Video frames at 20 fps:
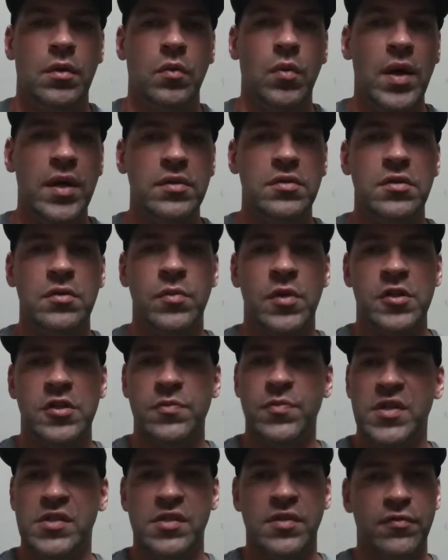way too much
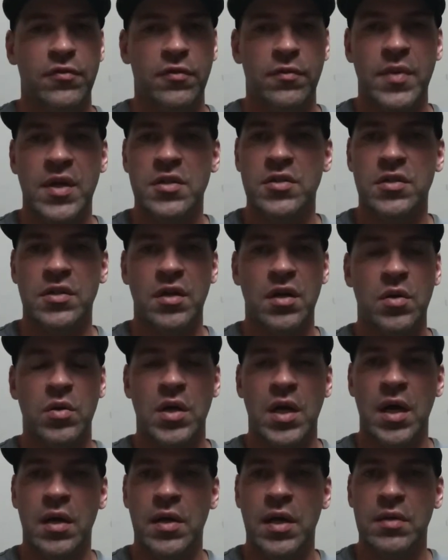misinformation going
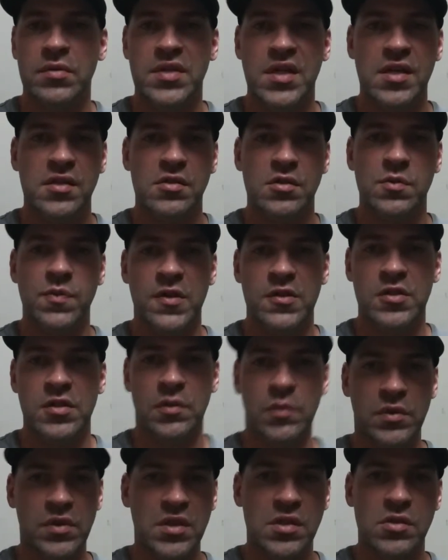on nowadays,
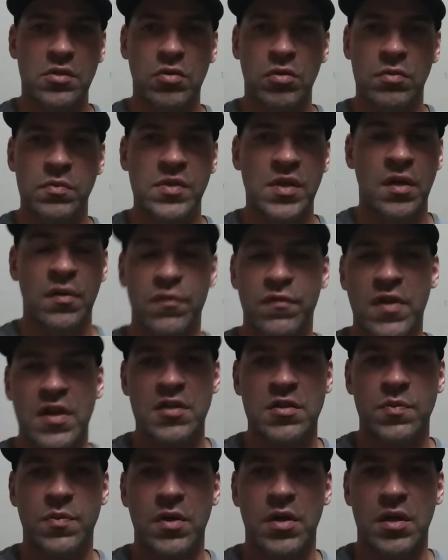especially with these groups on
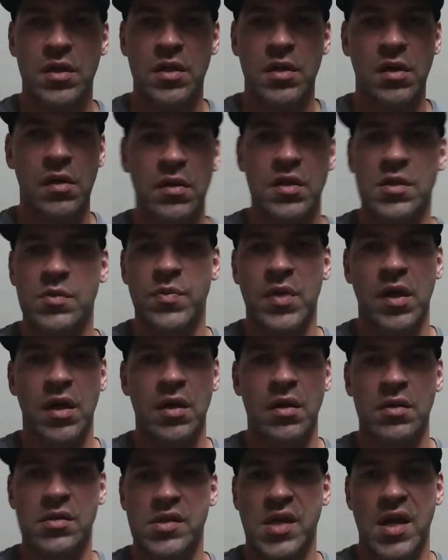Facebook. You know, these
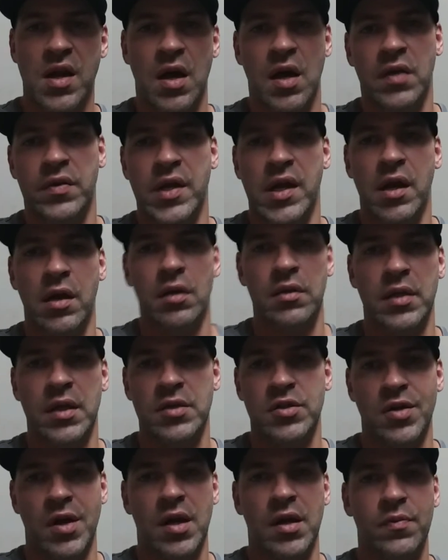beginners get on there and they
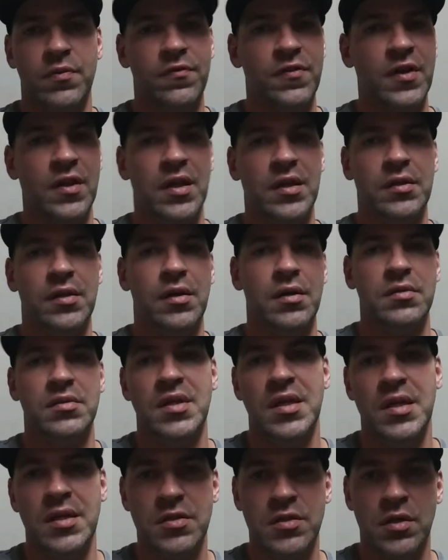try to feel like they're a
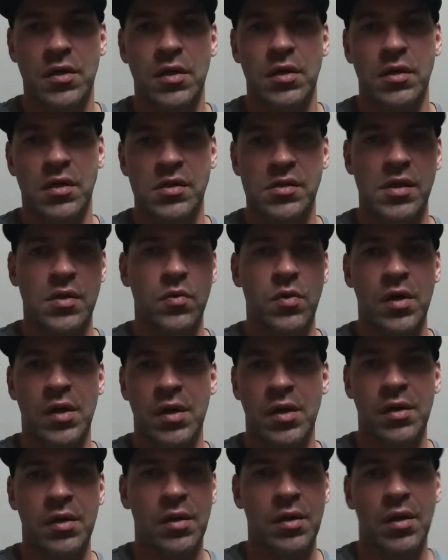teacher because they want
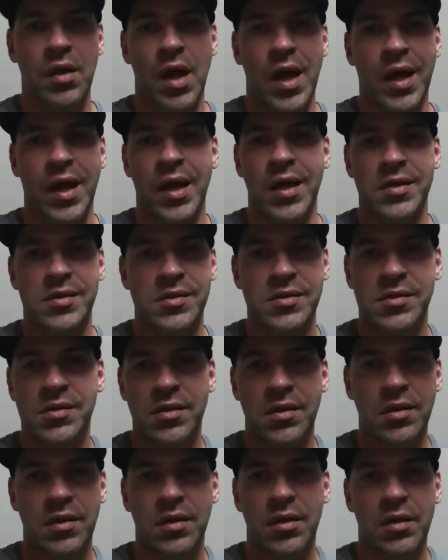to, I guess,
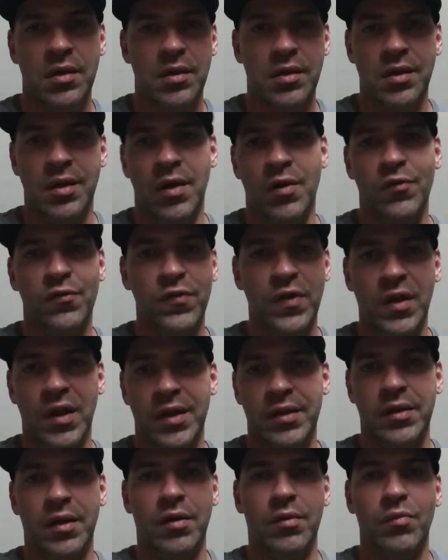you know, feel
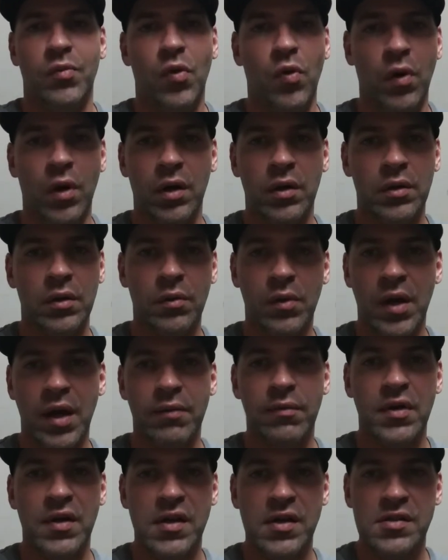like they're important or
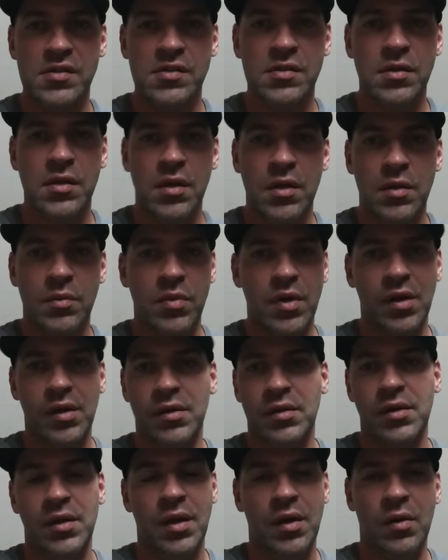whatever it is. But,
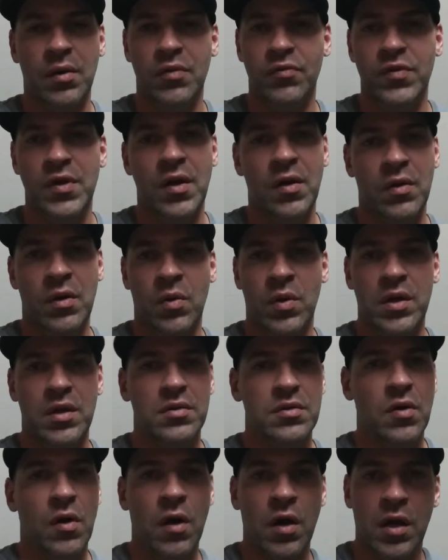you know, if you don't know what
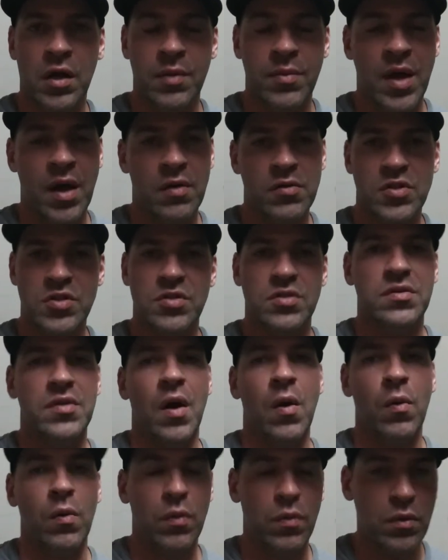you're talking about, just
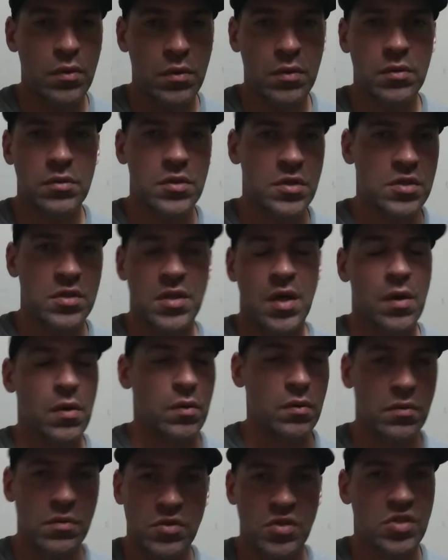don't. Just
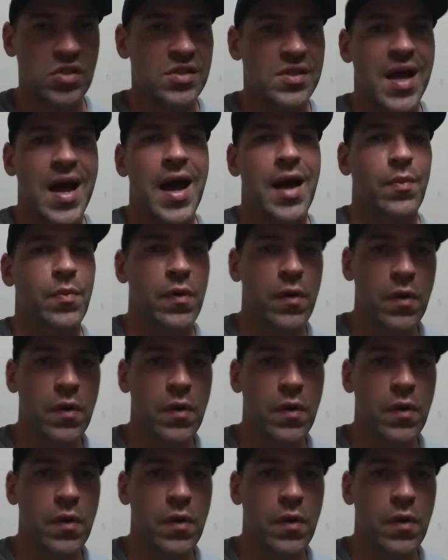don't. Just stop.